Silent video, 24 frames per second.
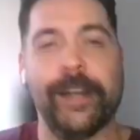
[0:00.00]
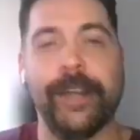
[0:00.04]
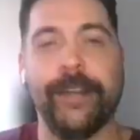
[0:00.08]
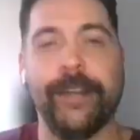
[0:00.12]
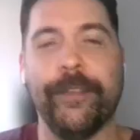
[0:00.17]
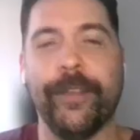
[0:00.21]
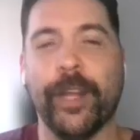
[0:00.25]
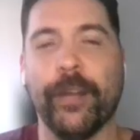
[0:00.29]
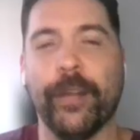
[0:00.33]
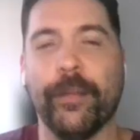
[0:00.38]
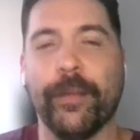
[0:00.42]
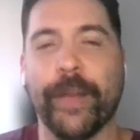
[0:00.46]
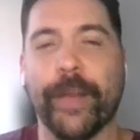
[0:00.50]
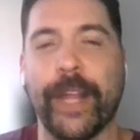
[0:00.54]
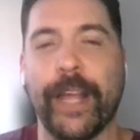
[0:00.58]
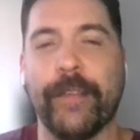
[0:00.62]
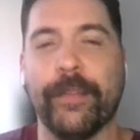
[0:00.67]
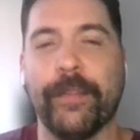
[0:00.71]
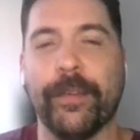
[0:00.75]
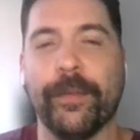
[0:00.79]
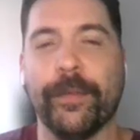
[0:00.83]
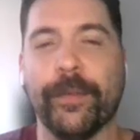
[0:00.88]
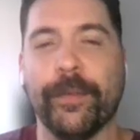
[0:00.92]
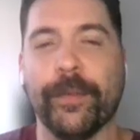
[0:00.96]
even know if we have
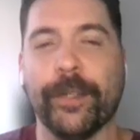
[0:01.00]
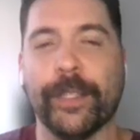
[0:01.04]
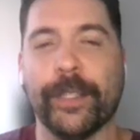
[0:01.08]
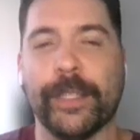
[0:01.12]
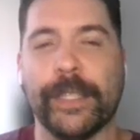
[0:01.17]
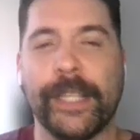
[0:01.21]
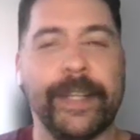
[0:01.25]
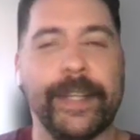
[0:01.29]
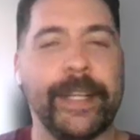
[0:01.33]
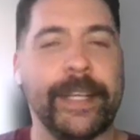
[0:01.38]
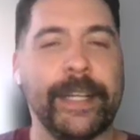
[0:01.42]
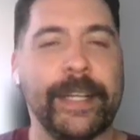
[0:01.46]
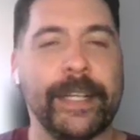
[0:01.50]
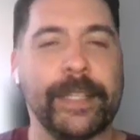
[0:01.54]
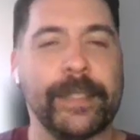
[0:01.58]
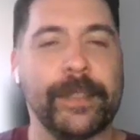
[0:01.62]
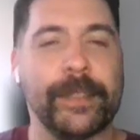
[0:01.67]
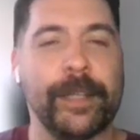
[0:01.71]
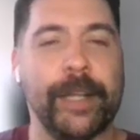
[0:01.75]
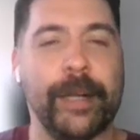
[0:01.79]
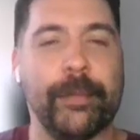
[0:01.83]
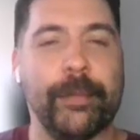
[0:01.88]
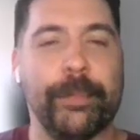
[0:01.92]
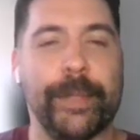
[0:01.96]
enforcers. I think
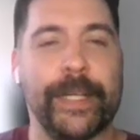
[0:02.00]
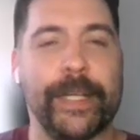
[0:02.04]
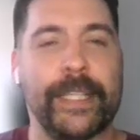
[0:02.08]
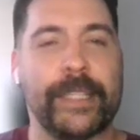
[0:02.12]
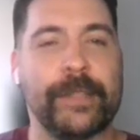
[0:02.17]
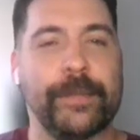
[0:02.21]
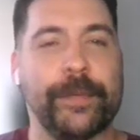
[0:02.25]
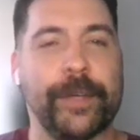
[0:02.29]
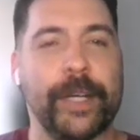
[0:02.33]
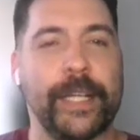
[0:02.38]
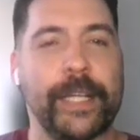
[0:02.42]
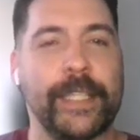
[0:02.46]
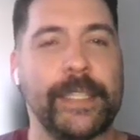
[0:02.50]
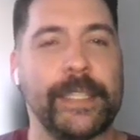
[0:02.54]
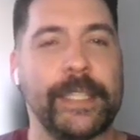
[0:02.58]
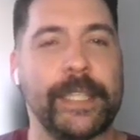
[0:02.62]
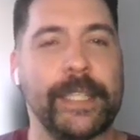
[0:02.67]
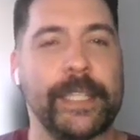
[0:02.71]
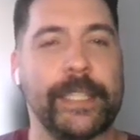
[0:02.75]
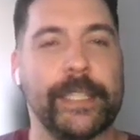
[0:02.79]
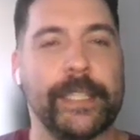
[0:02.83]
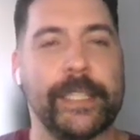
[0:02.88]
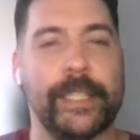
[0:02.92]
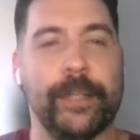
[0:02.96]
our biggest fights
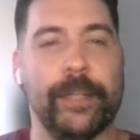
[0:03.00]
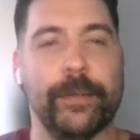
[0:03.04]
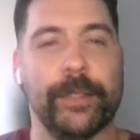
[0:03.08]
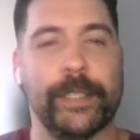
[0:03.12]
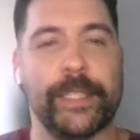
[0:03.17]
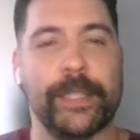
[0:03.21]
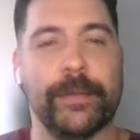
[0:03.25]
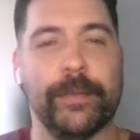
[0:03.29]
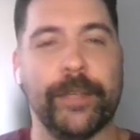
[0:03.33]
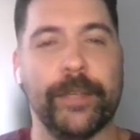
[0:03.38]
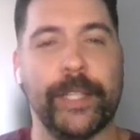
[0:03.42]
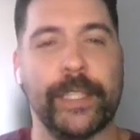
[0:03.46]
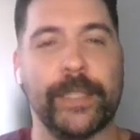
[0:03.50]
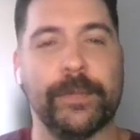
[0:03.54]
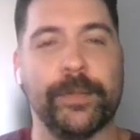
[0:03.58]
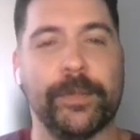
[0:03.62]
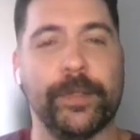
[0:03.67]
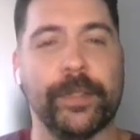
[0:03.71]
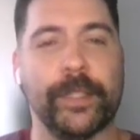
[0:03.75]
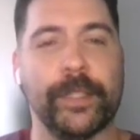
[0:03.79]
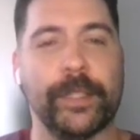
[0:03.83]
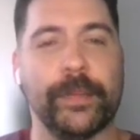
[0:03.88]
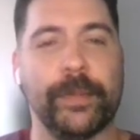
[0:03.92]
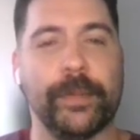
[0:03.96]
last year were some of our
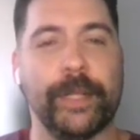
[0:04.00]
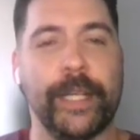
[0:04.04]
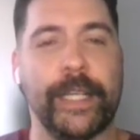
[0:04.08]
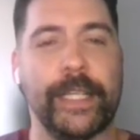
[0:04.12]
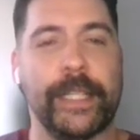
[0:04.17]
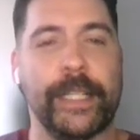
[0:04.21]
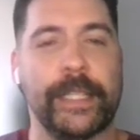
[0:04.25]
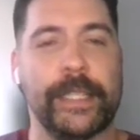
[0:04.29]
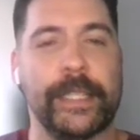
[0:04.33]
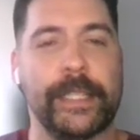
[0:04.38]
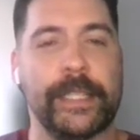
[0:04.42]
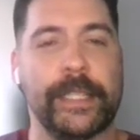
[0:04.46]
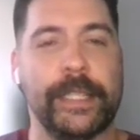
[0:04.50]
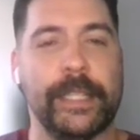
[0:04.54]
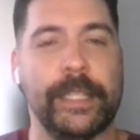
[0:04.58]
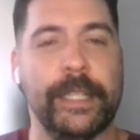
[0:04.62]
smallest players.